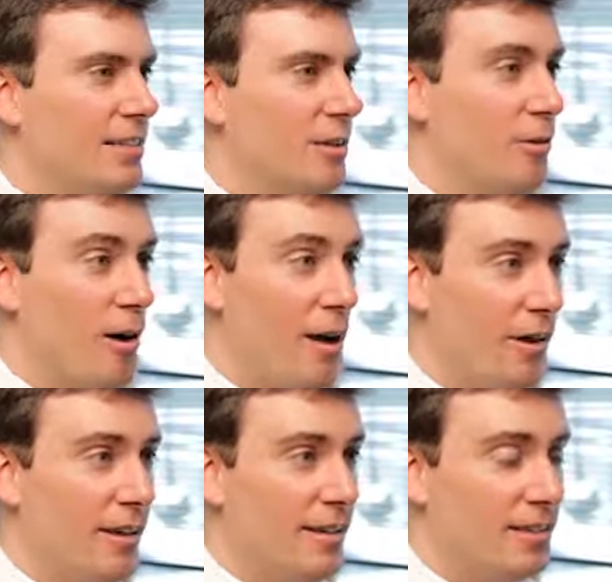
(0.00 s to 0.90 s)
So the right
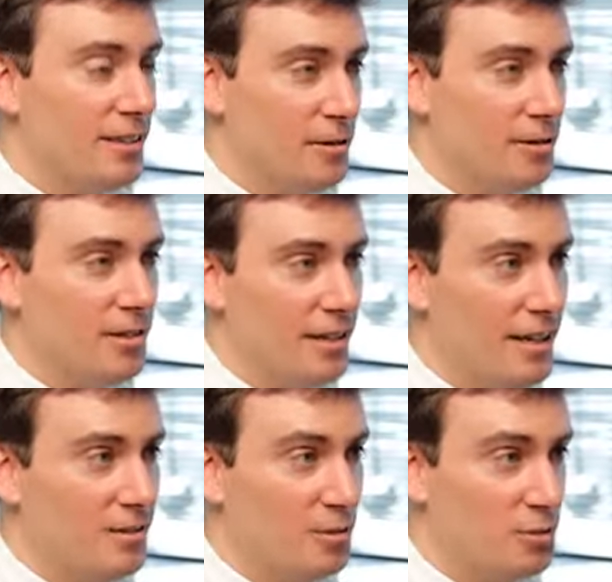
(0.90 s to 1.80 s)
way to use a
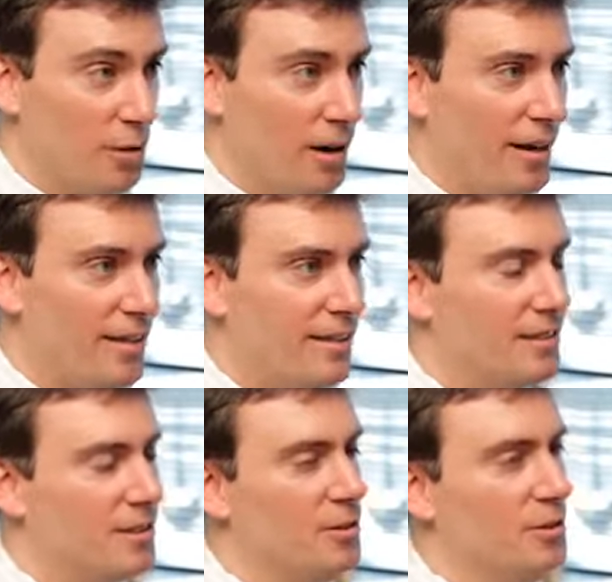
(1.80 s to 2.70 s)
nasal spray
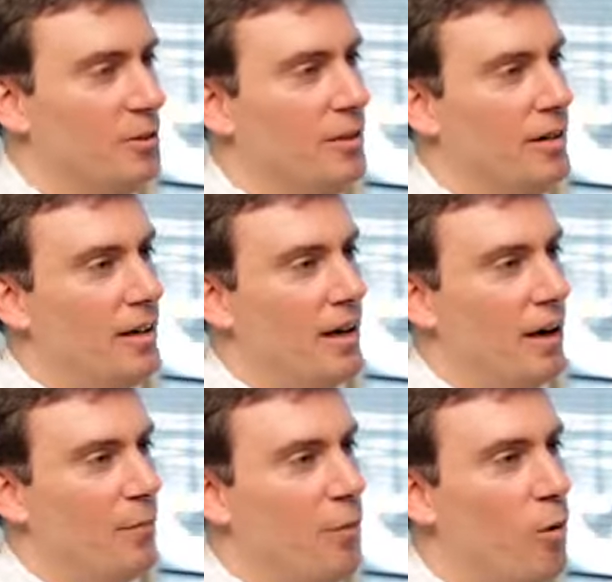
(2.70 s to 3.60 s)
is to
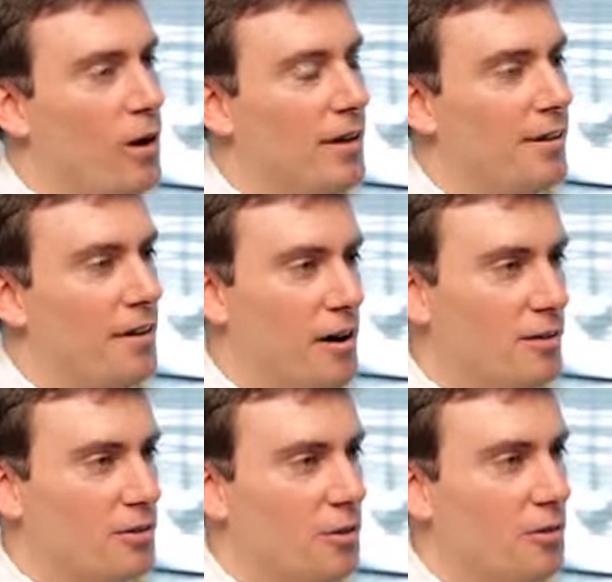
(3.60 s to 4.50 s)
point the
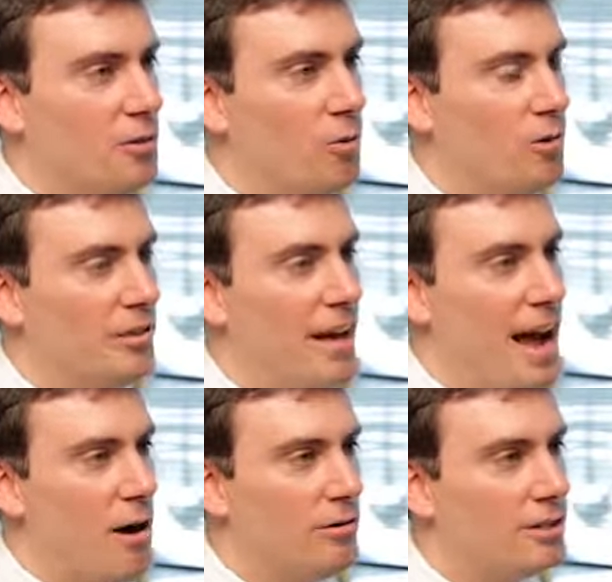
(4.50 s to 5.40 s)
nozzle towards the
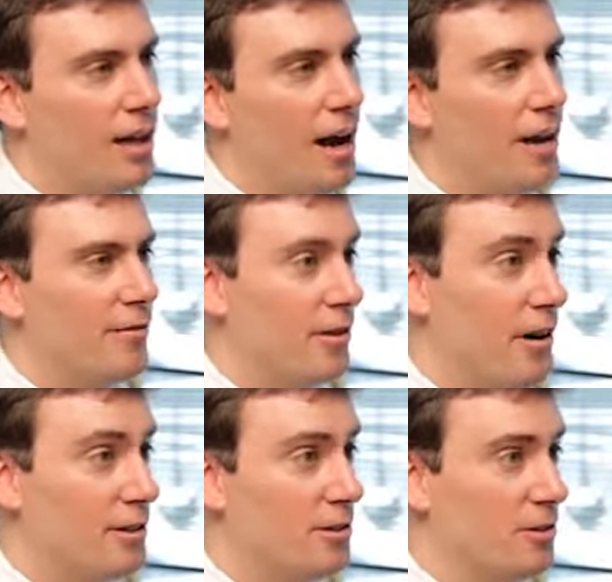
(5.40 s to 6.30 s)
outside of your
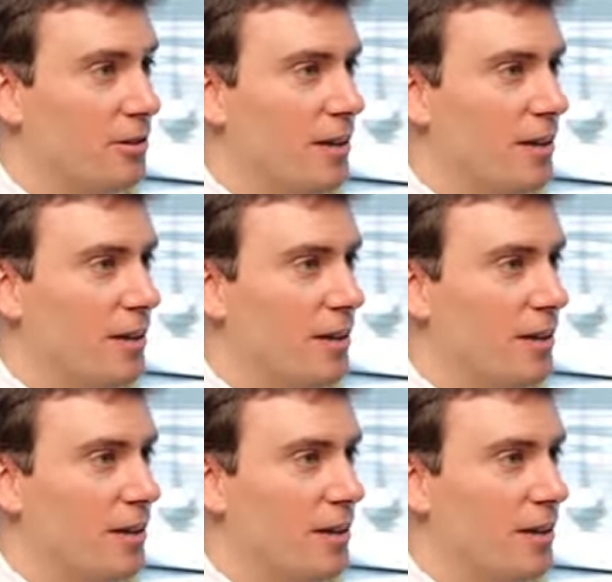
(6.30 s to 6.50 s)
nostril.